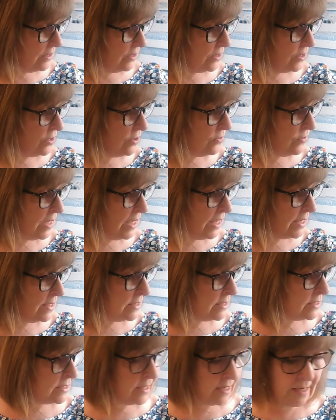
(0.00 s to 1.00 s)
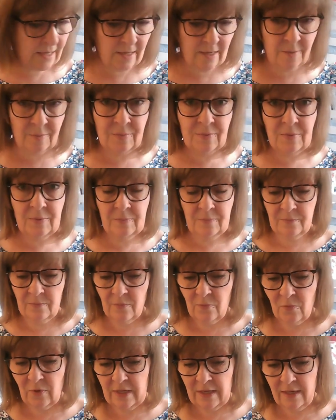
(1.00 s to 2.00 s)
you end up
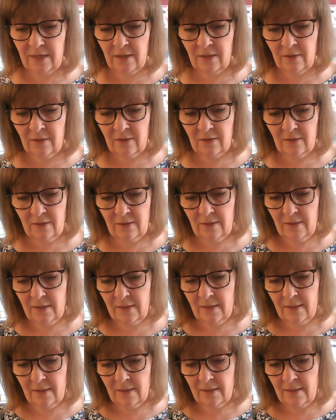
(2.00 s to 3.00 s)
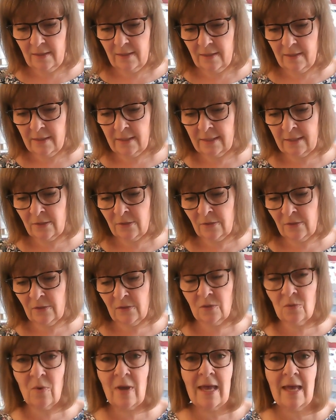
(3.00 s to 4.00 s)
with little
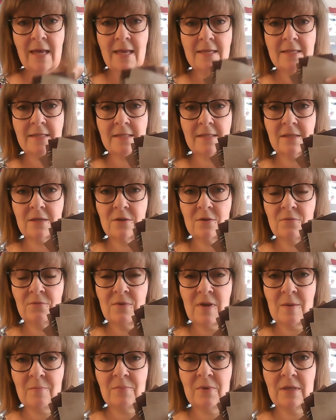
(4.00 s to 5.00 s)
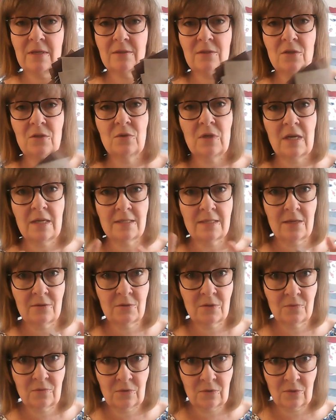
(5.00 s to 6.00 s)
squares of fabric that you cut
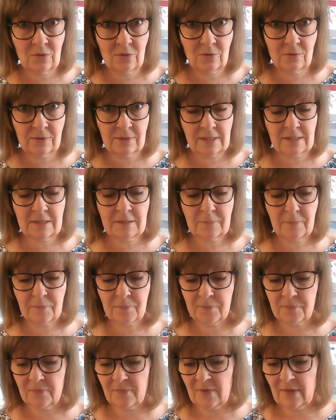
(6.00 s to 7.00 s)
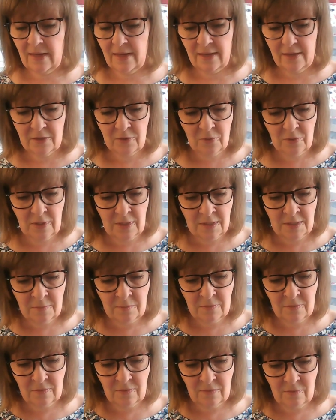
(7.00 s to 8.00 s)
out of the corners. Now
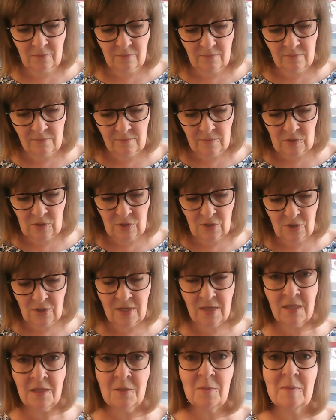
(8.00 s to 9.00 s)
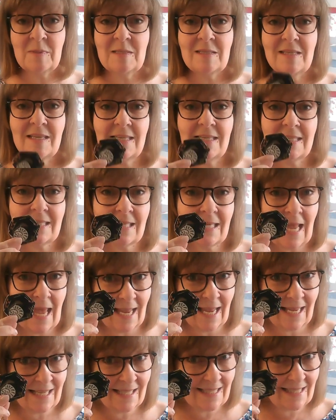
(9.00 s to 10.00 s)
I'm turning them into little
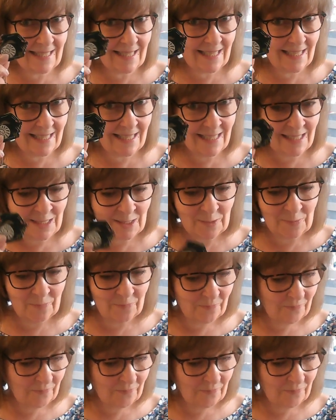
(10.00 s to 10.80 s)
hexes,